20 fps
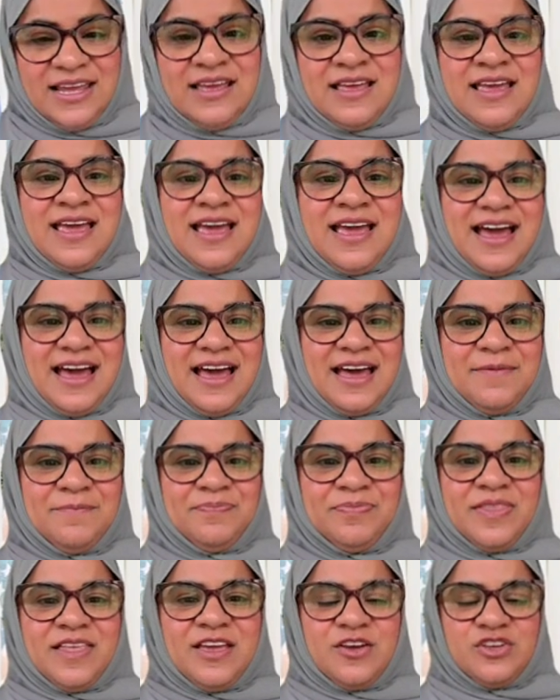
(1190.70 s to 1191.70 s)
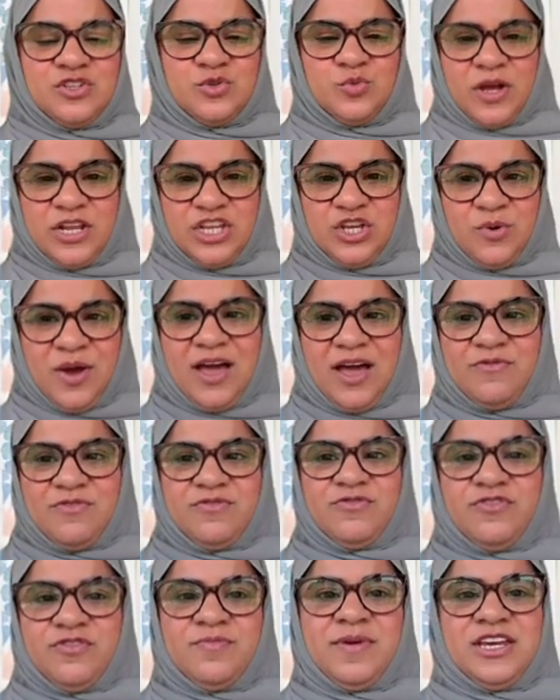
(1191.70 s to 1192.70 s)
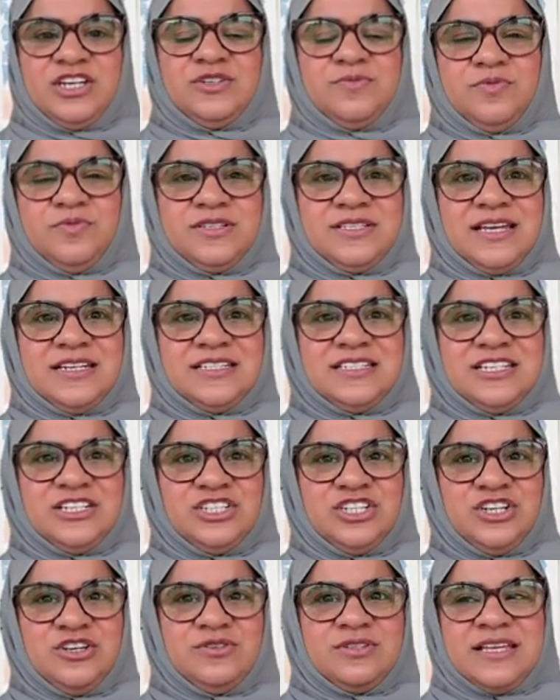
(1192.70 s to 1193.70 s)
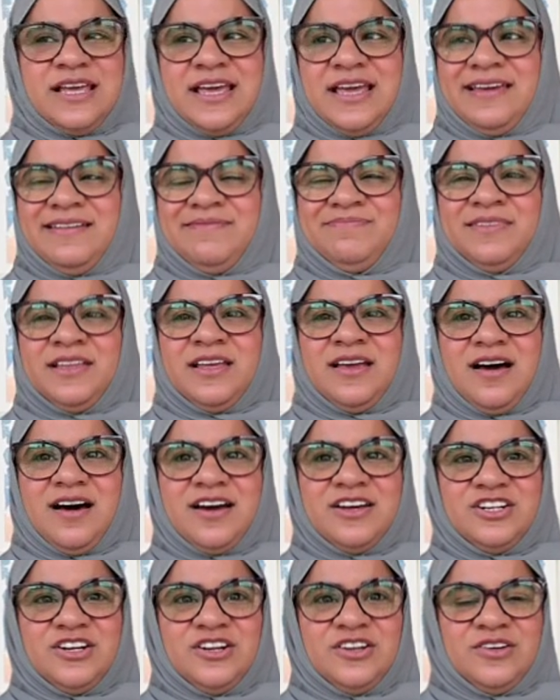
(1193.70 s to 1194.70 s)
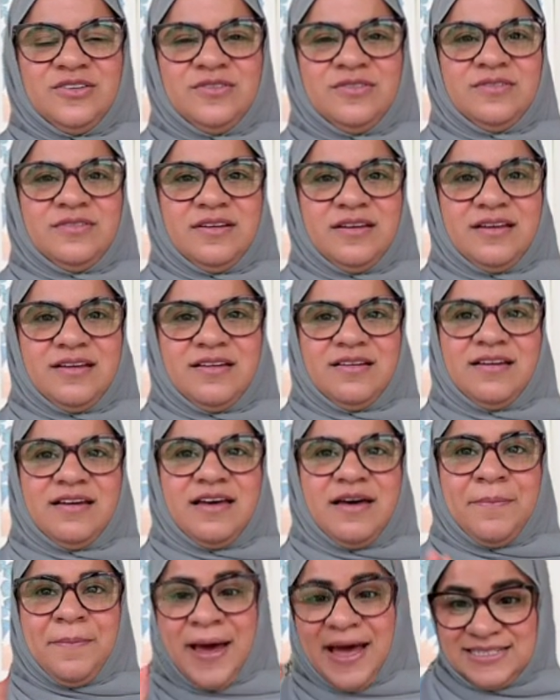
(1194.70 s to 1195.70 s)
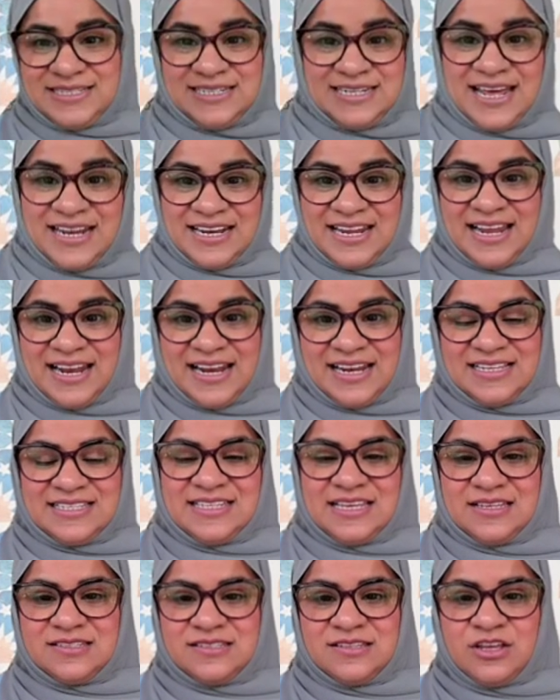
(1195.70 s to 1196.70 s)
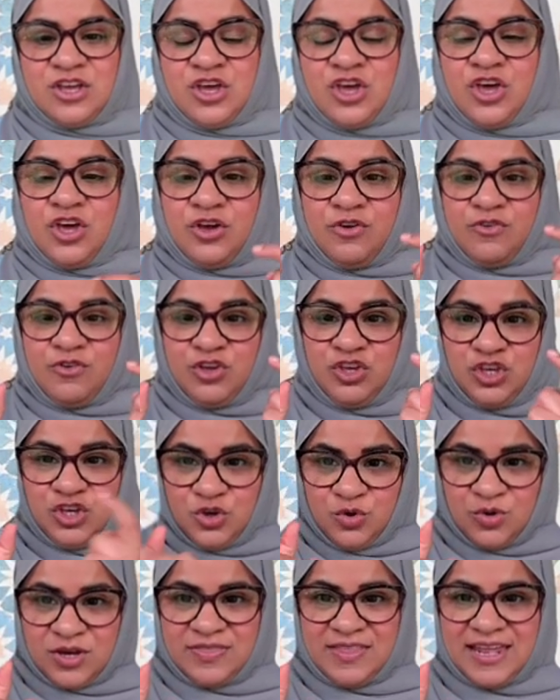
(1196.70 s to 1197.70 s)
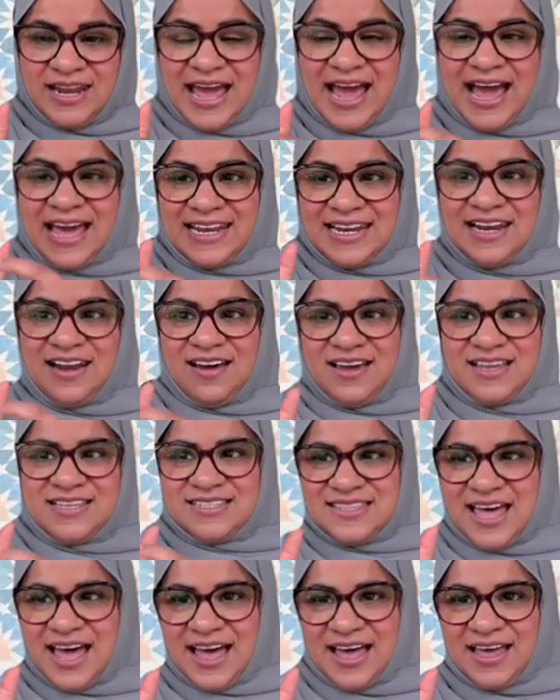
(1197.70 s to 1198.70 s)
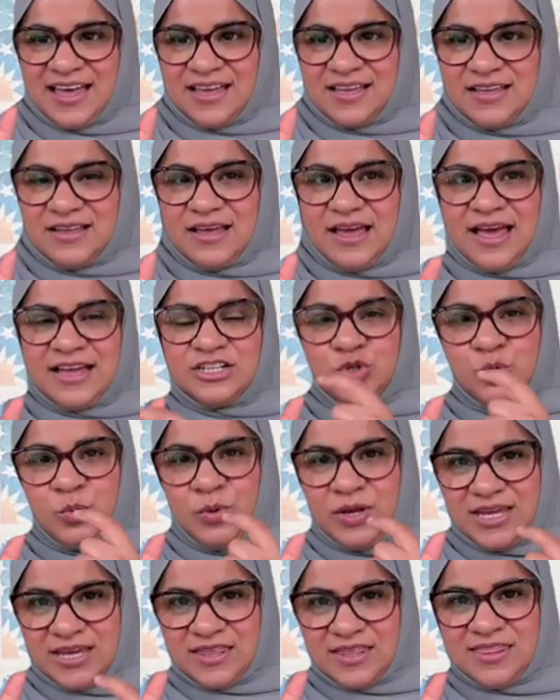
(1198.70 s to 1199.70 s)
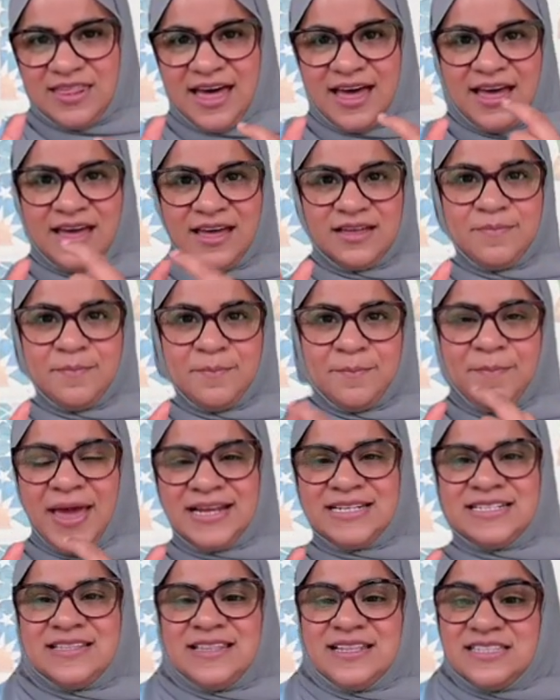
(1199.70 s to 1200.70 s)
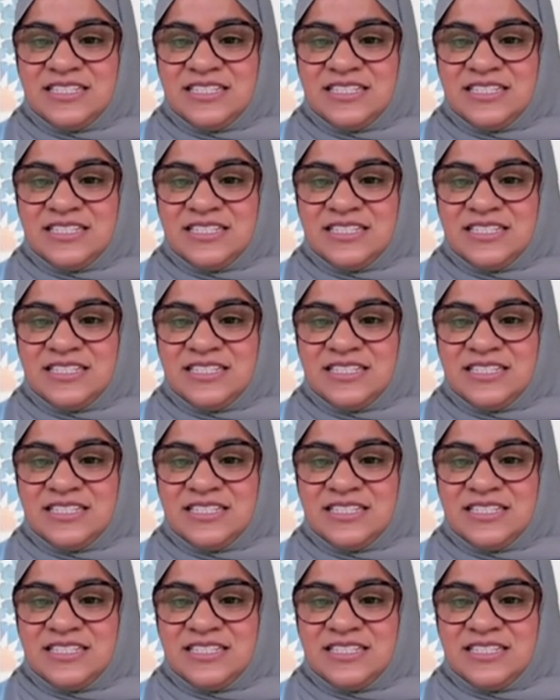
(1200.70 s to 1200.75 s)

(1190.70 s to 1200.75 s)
teach others, really. Because when you have information presented to you, say I don't know, a pattern analysis, you can then analyze that and